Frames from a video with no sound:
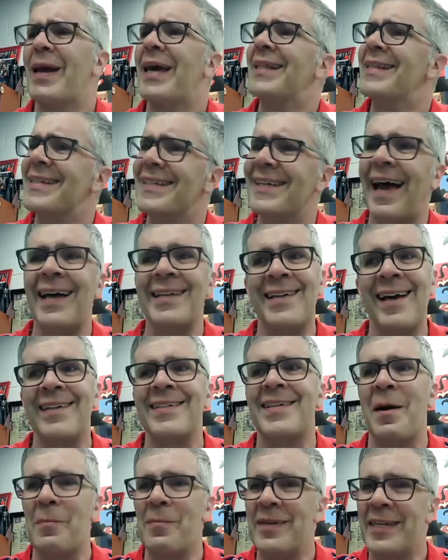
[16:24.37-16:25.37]
man, this guy's got
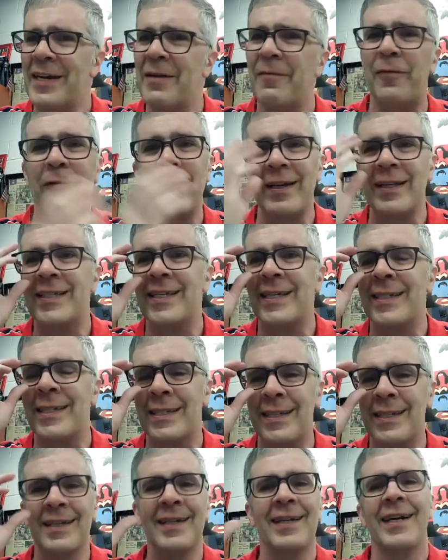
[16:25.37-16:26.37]
something different. It's
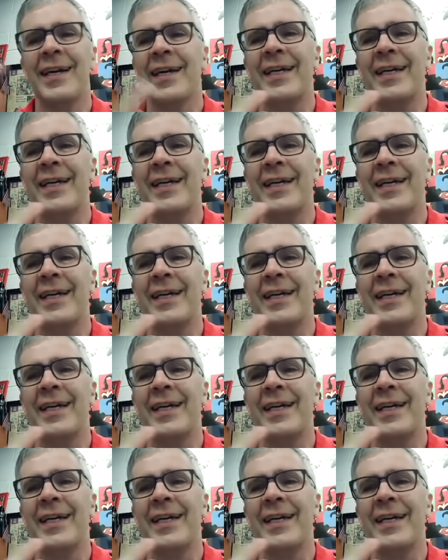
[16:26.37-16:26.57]
this, yeah.